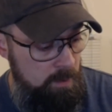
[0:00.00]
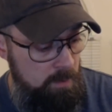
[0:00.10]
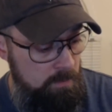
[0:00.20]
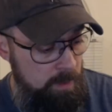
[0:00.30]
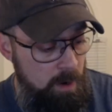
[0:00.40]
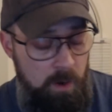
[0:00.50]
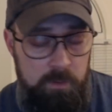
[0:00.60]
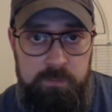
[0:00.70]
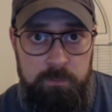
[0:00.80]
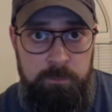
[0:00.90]
they
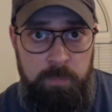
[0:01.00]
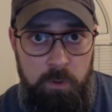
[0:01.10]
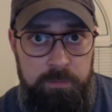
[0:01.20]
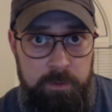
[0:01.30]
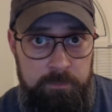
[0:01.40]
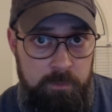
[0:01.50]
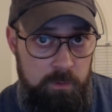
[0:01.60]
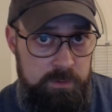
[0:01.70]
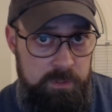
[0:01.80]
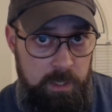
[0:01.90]
also both, of
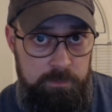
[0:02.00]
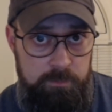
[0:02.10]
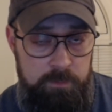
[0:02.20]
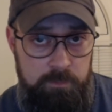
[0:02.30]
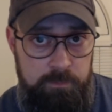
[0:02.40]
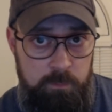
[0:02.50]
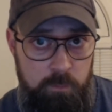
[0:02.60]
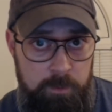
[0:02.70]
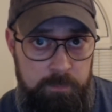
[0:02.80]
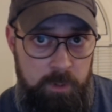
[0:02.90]
course, now with the new
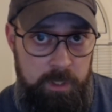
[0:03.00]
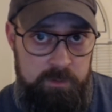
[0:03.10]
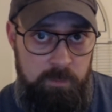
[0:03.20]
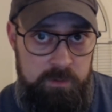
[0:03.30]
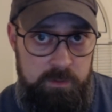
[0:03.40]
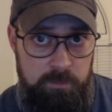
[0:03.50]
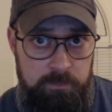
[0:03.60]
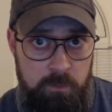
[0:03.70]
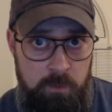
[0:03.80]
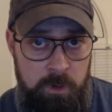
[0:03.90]
firmware upgrade, as mentioned
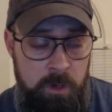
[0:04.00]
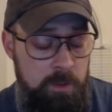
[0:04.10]
before,